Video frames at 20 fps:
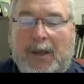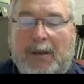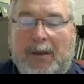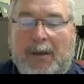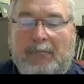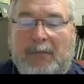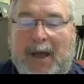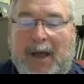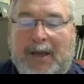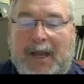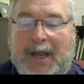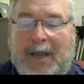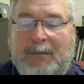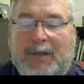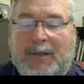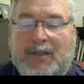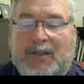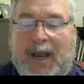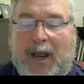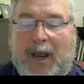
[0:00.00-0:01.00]
My
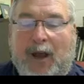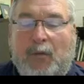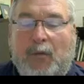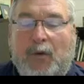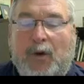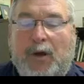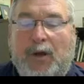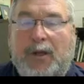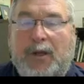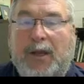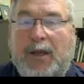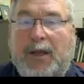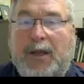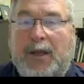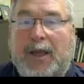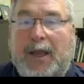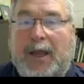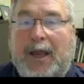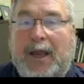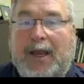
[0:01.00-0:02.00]
name is Al Wood,
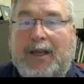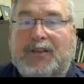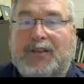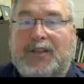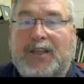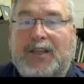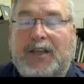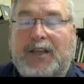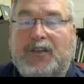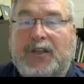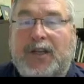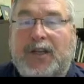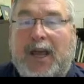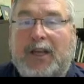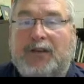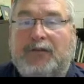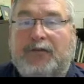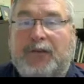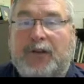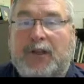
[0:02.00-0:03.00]
Extension
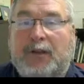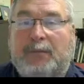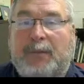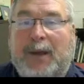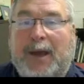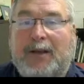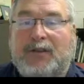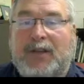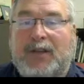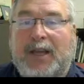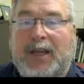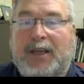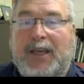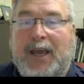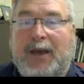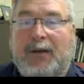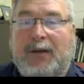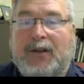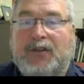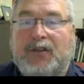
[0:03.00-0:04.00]
Agent for the Pasquotank
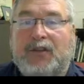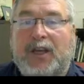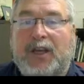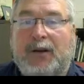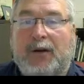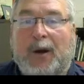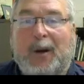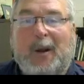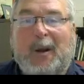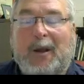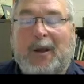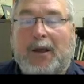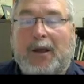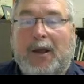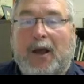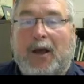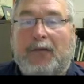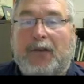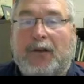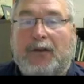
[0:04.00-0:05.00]
County Center
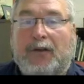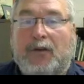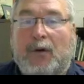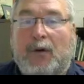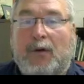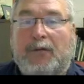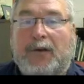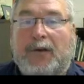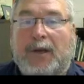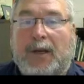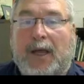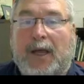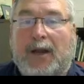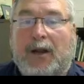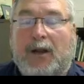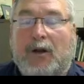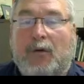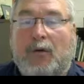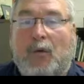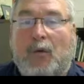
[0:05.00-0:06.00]
of the North
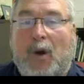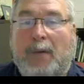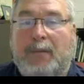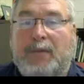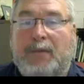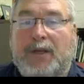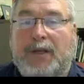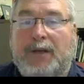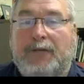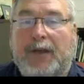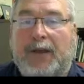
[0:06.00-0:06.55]
Carolina Cooperative